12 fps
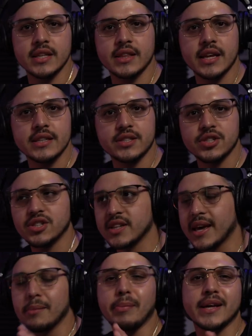crazy things just to
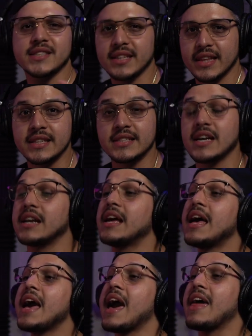get basic things done,
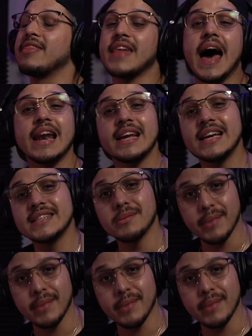and that is